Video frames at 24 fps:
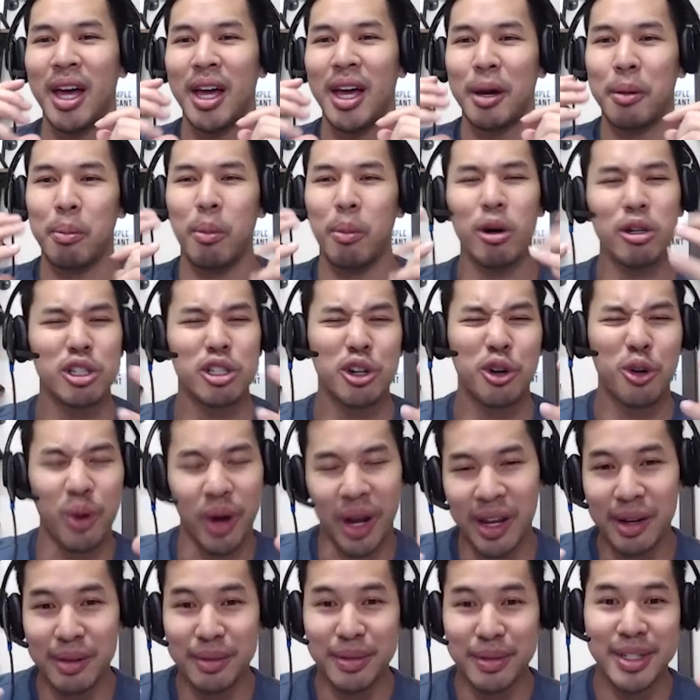most
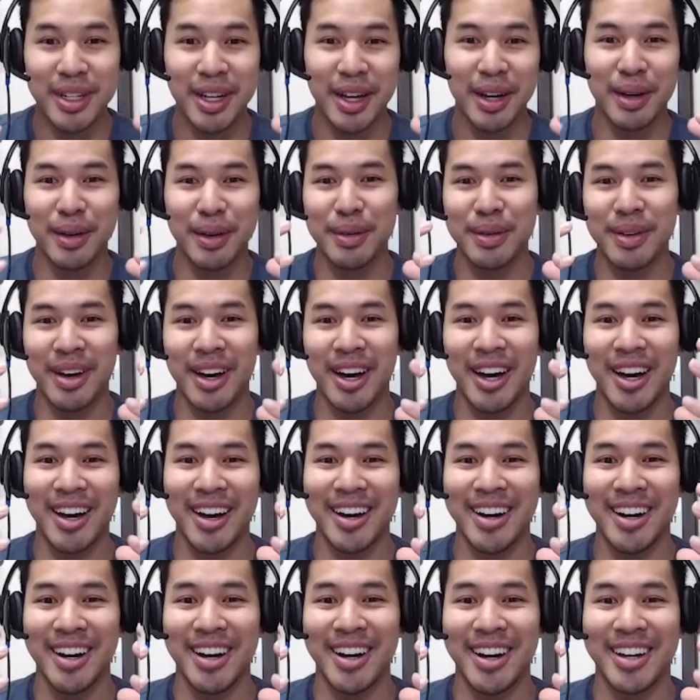creative stuff,
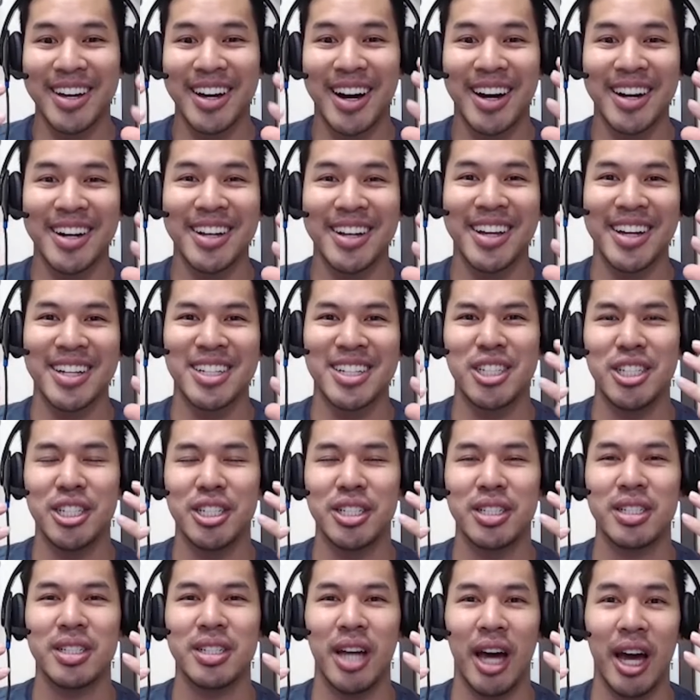uh, kind of like
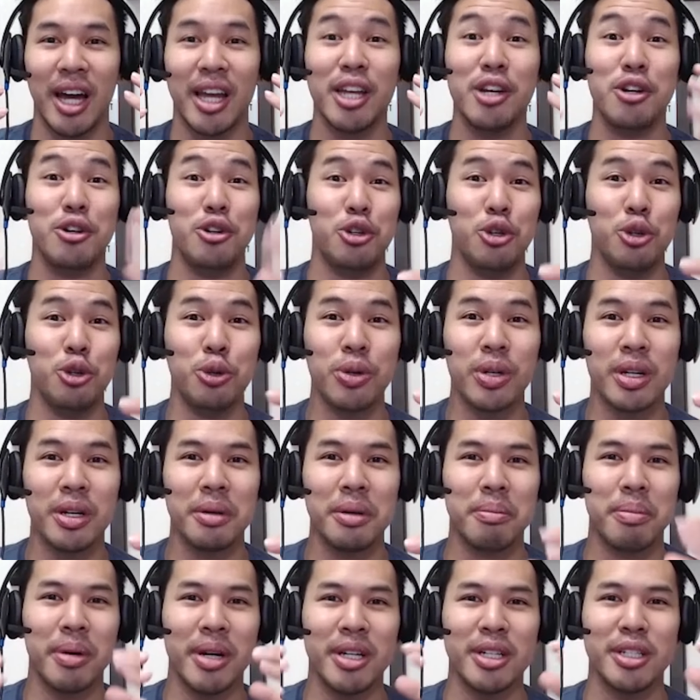just I can do
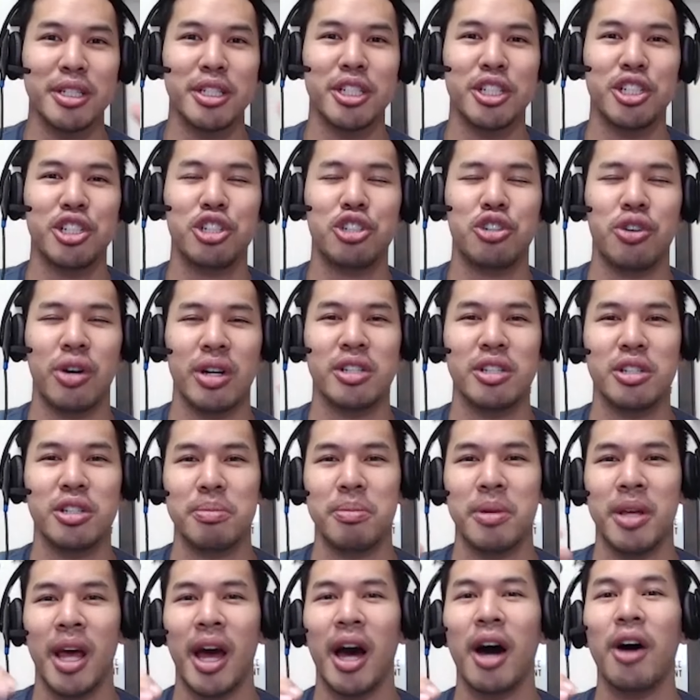it, but it just stresses
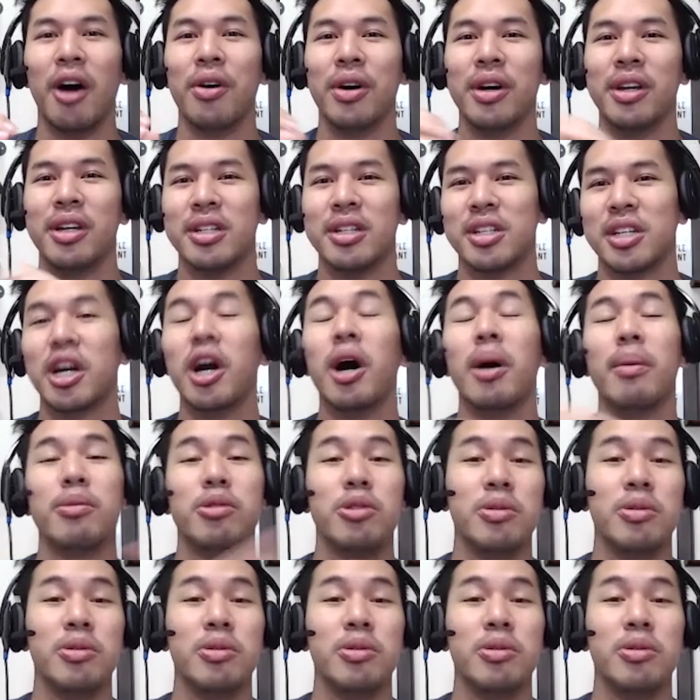me out. It doesn't come to